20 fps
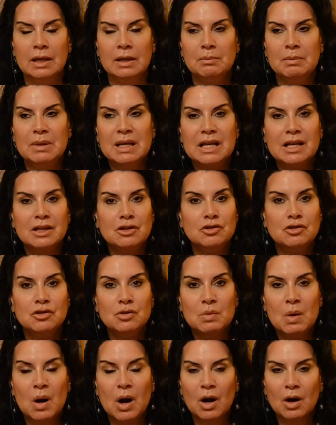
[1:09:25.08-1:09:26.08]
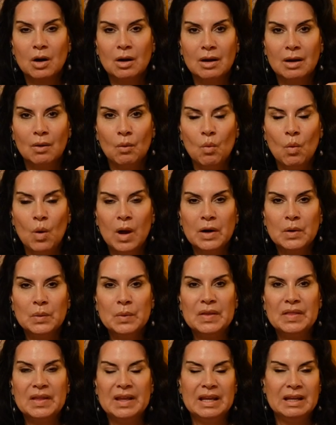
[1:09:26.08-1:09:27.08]
because you are one
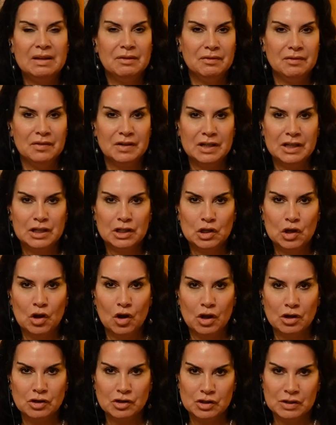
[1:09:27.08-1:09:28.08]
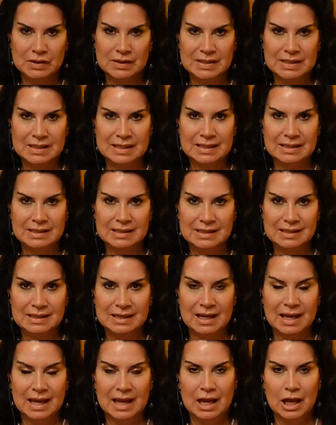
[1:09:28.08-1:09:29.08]
with infinite consciousness.
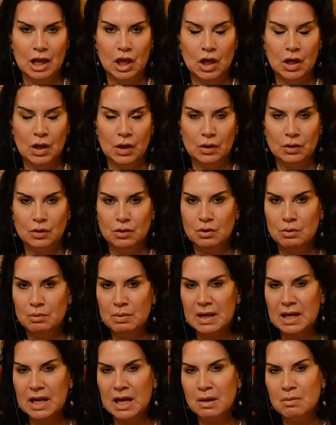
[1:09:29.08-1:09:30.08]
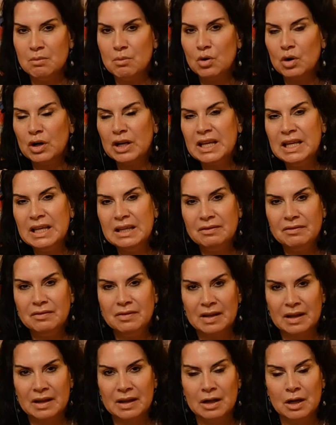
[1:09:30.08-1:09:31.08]
You become more
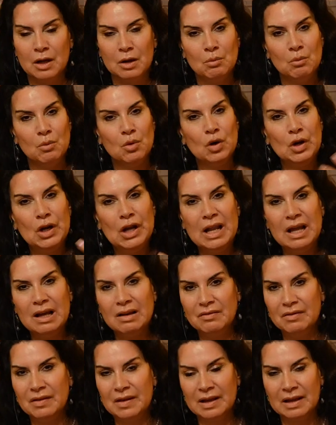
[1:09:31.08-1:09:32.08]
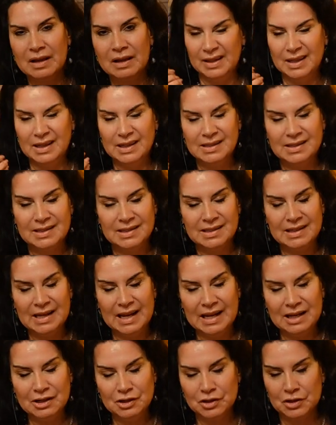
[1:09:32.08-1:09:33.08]
giving, more loving. Its
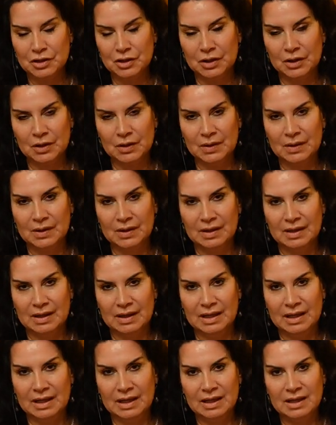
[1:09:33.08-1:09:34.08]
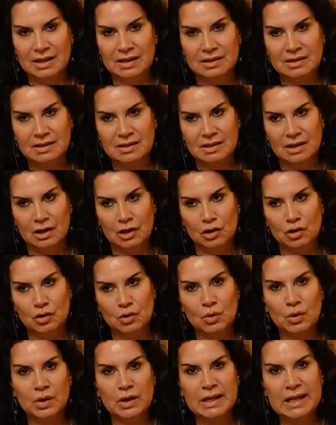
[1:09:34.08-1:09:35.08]
nature is
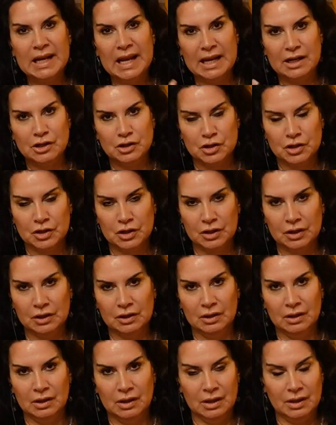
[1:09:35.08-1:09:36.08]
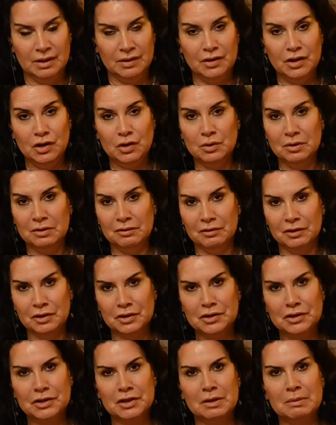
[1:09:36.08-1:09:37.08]
your nature. The
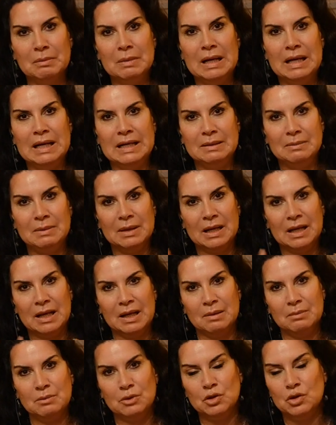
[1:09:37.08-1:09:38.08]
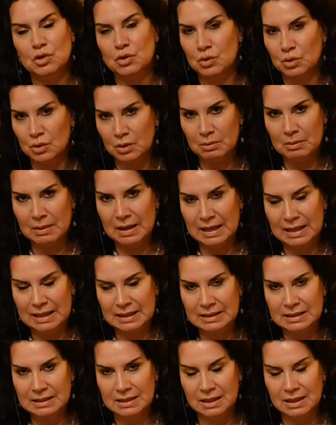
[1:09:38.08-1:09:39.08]
universal mind becomes your mind.